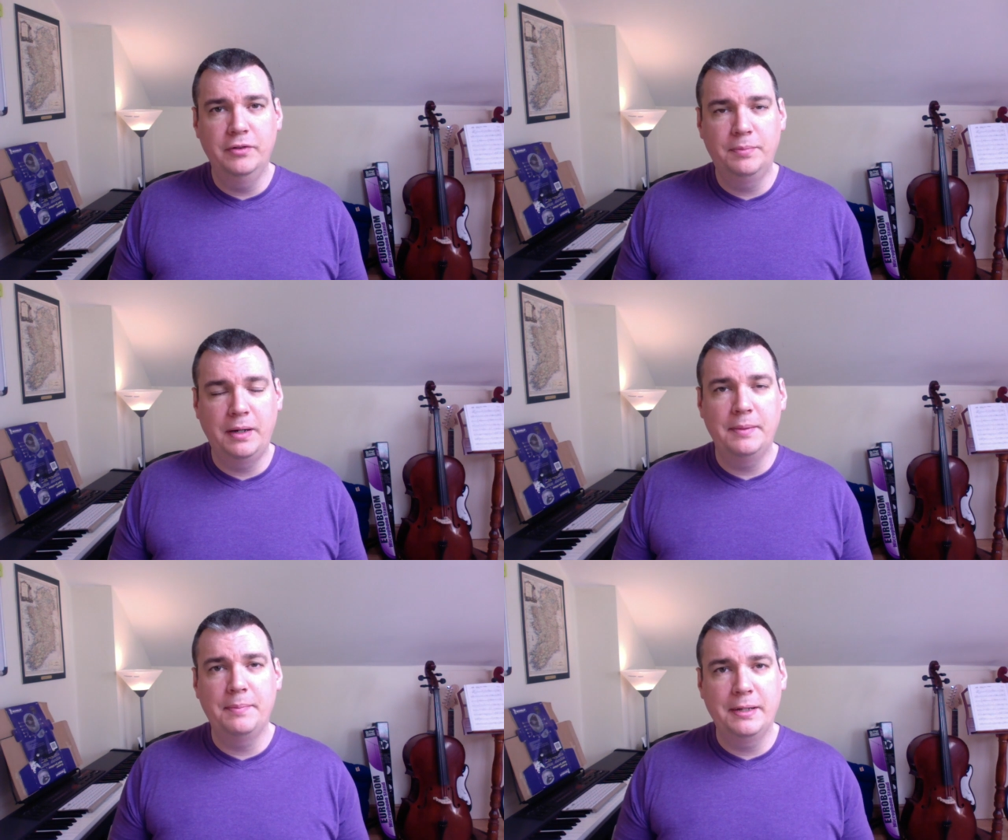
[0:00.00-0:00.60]

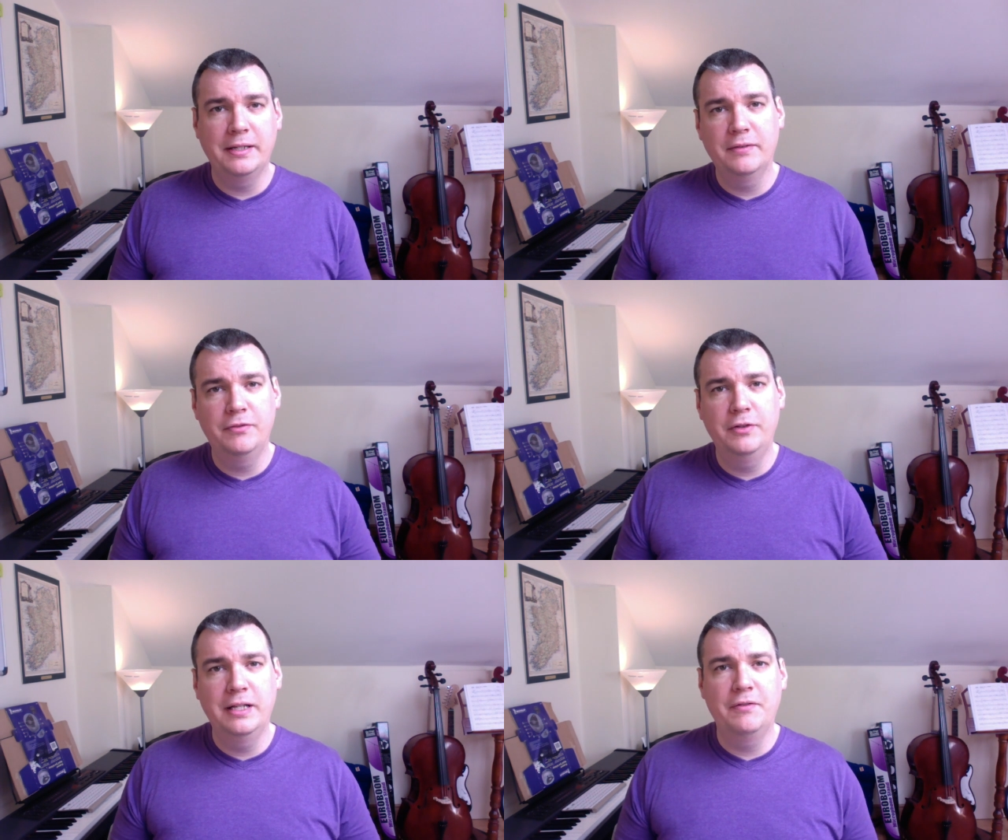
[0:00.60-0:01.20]
probably bringing the
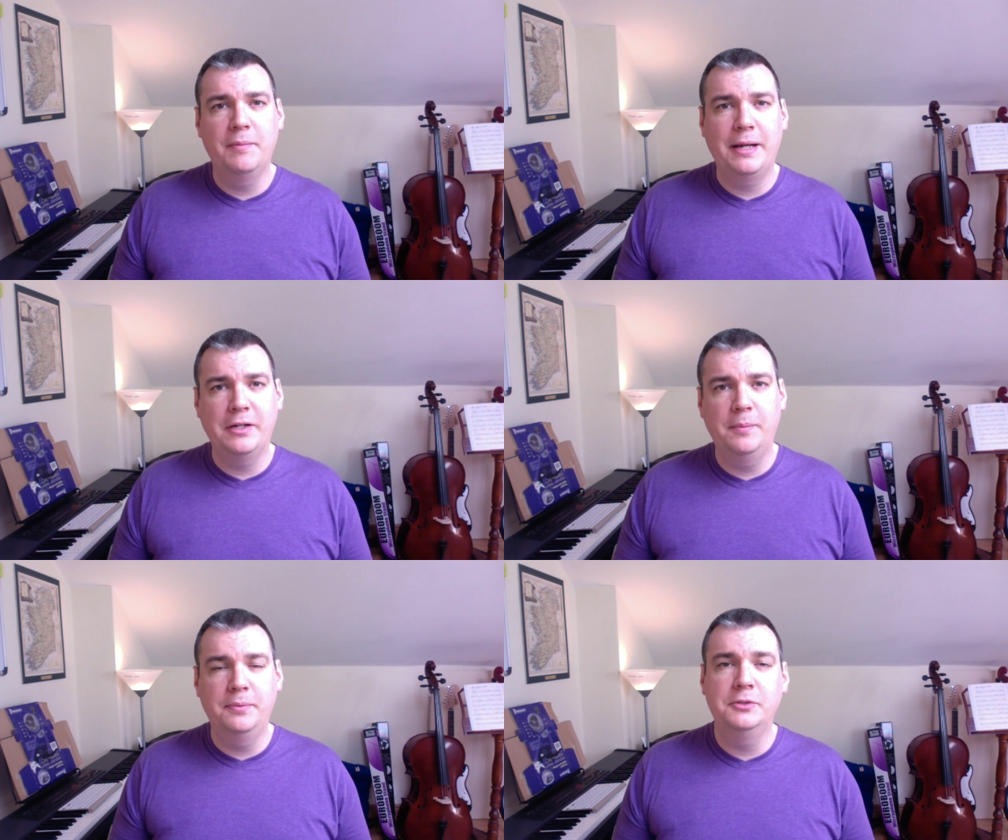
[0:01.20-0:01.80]
food level back
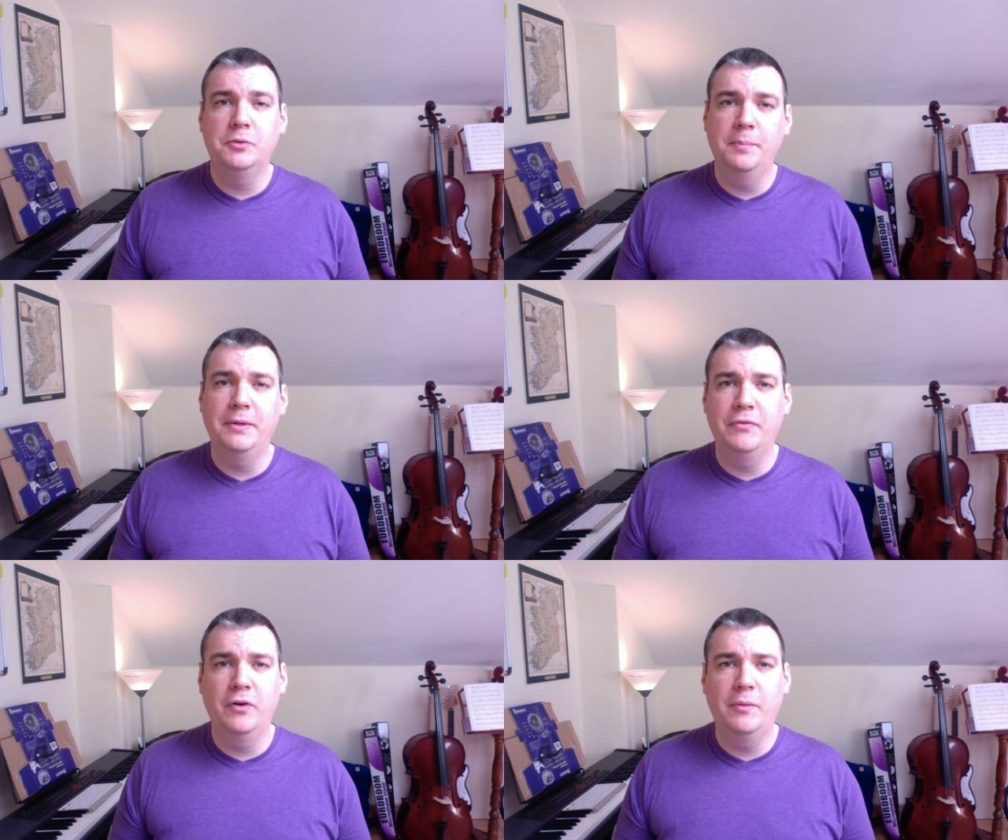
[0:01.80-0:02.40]
up, which won't be
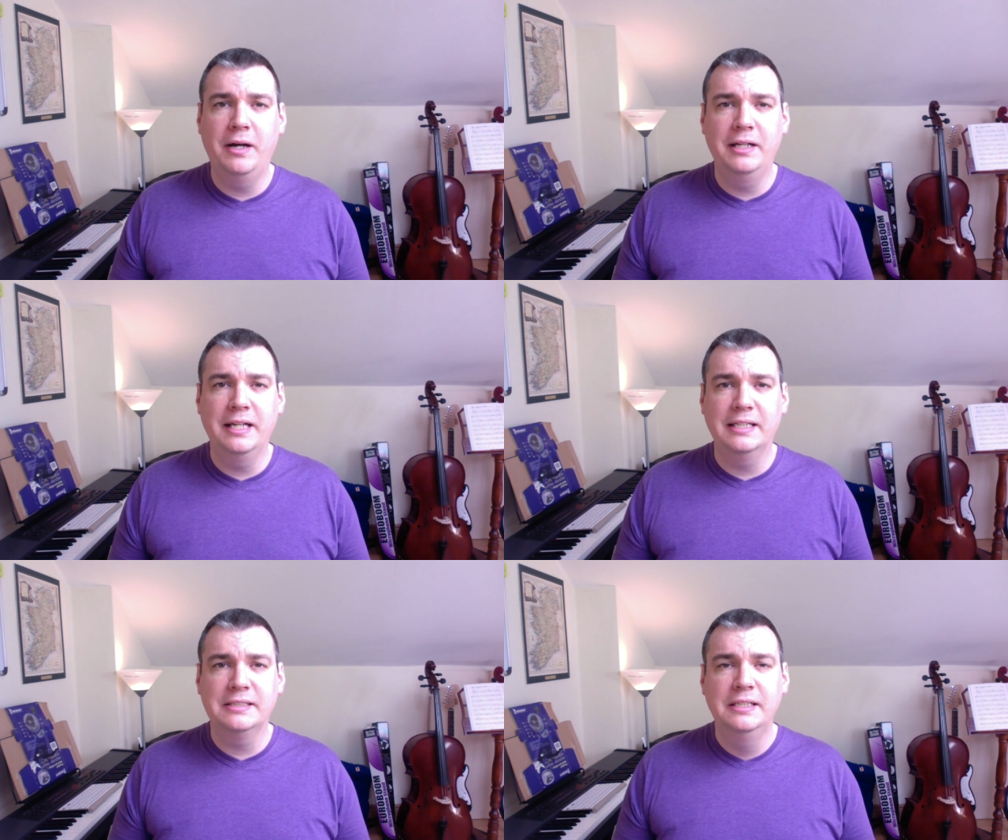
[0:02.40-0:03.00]
for a while
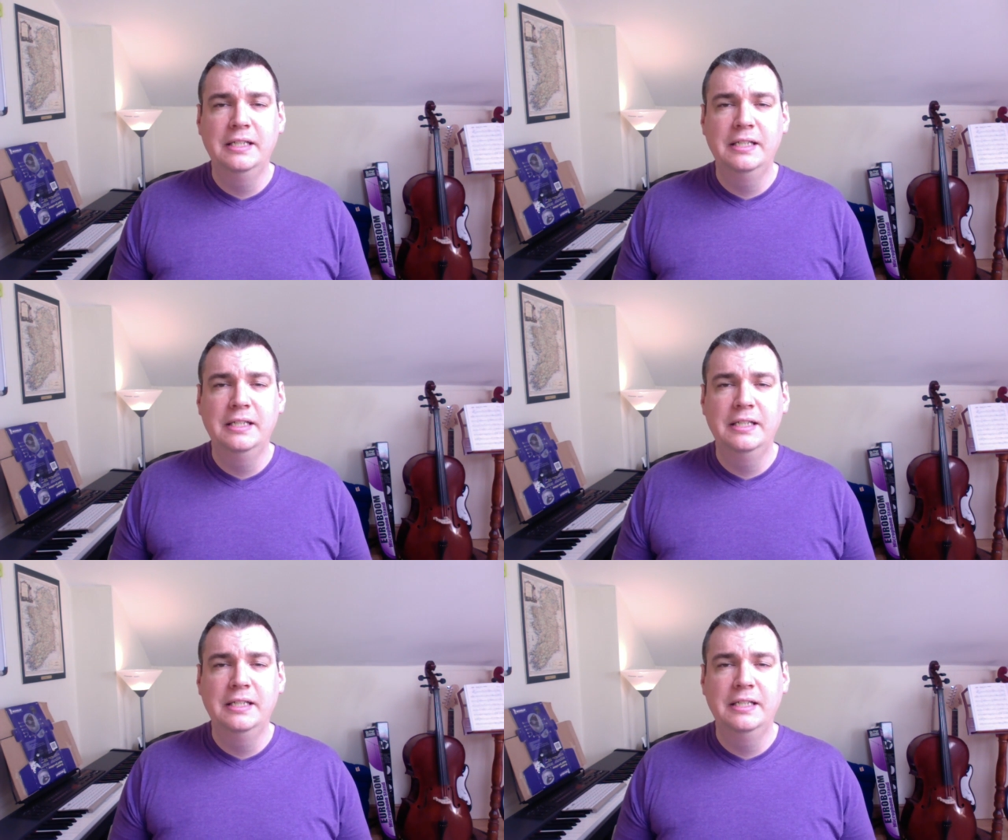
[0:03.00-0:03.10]
yet.